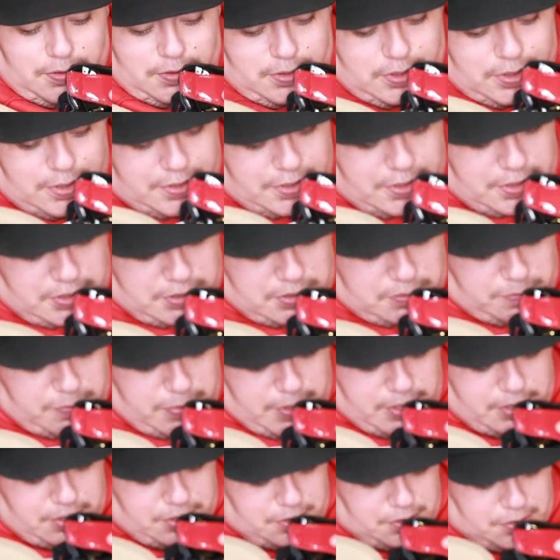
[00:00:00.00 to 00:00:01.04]
nothing
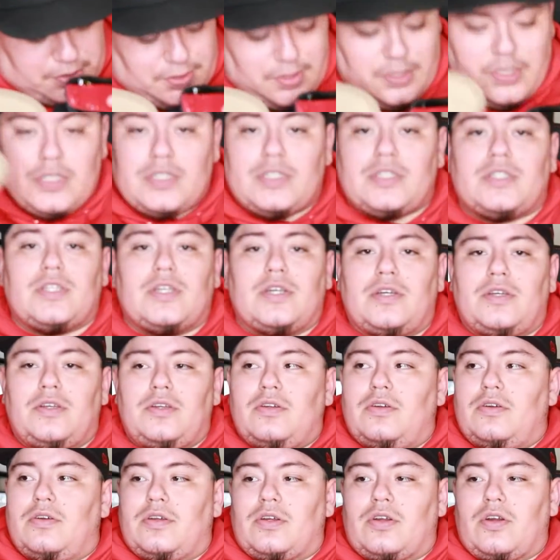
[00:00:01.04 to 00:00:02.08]
special. Just
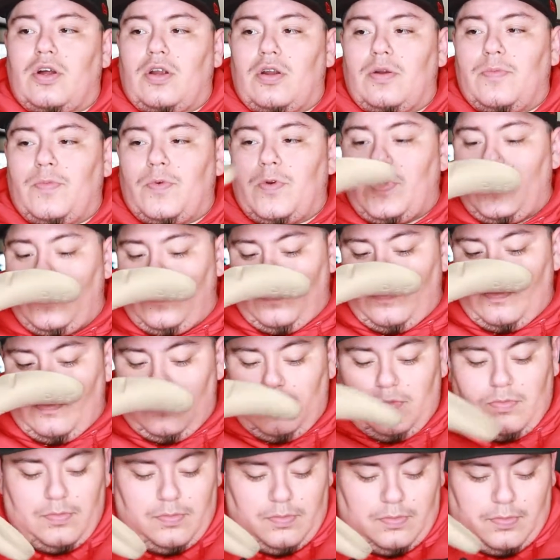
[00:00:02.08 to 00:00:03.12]
you know, your cardboard
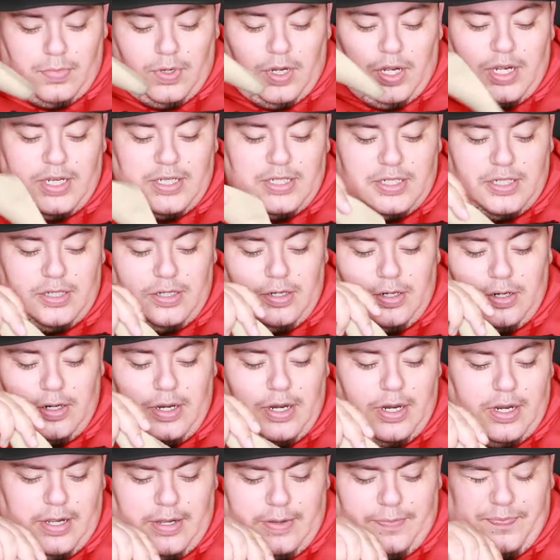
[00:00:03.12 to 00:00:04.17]
box
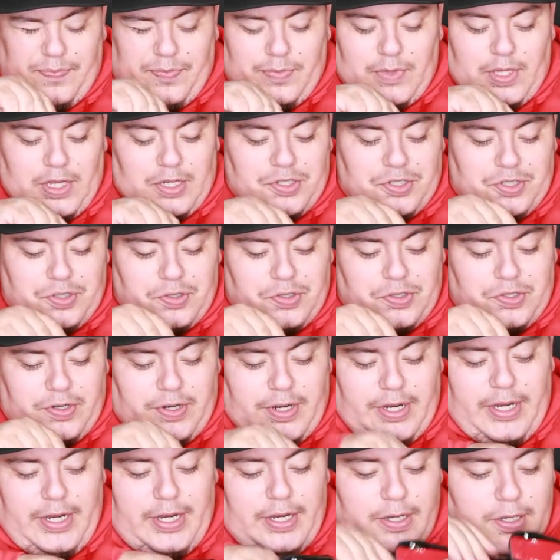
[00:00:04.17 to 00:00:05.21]
or shoe
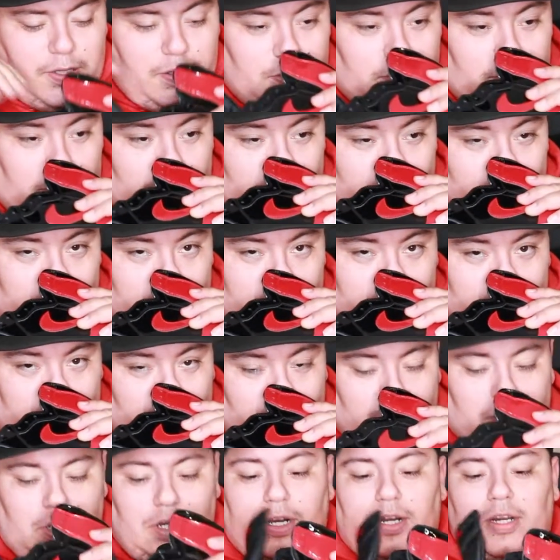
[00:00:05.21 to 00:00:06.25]
tree.
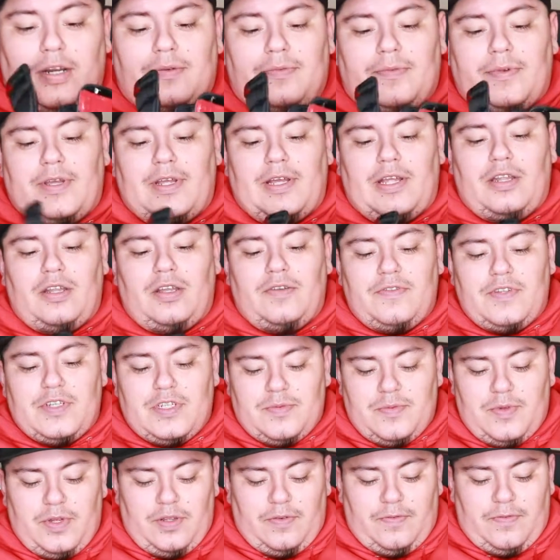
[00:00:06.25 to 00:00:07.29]
Oh, man, I love the
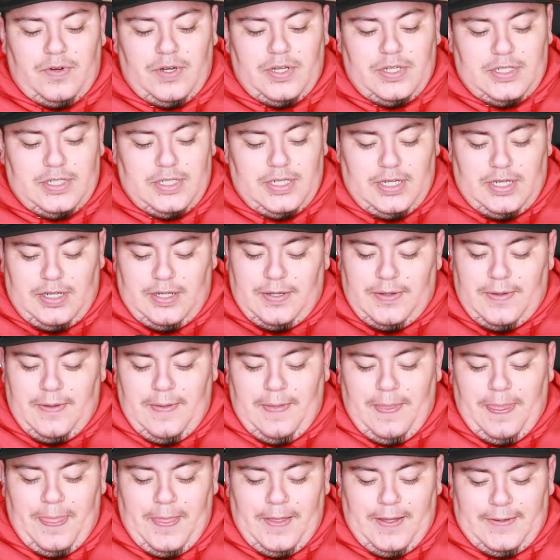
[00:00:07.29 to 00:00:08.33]
smell of once.
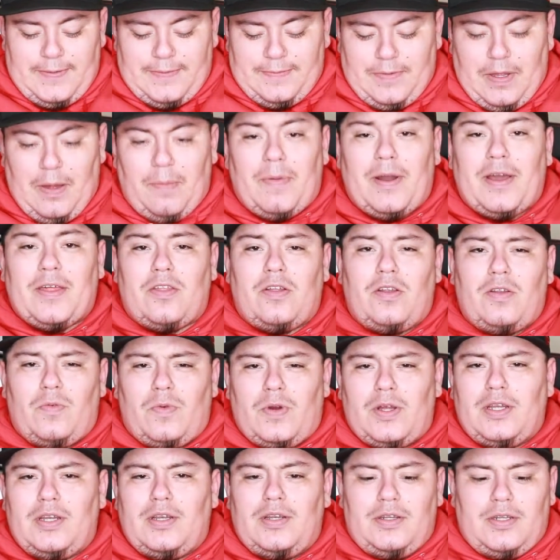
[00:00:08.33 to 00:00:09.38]
Am I the only
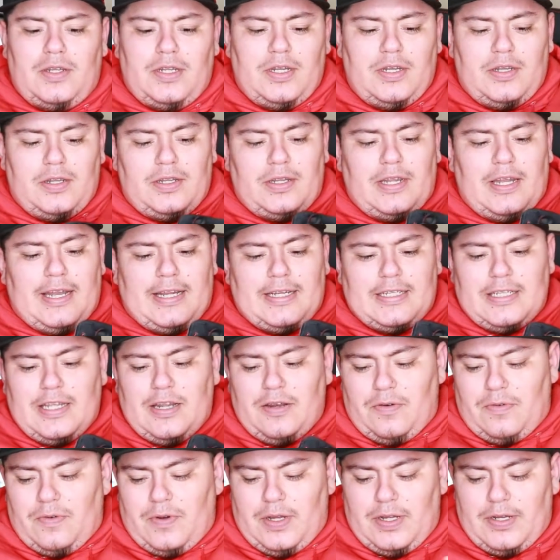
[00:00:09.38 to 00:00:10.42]
one that likes
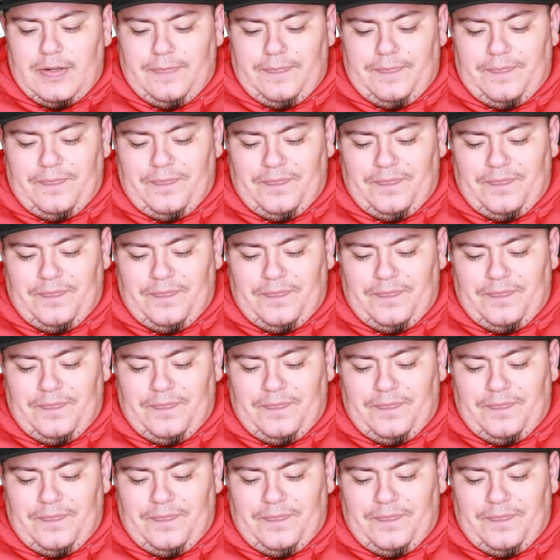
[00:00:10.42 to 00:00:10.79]
that or what?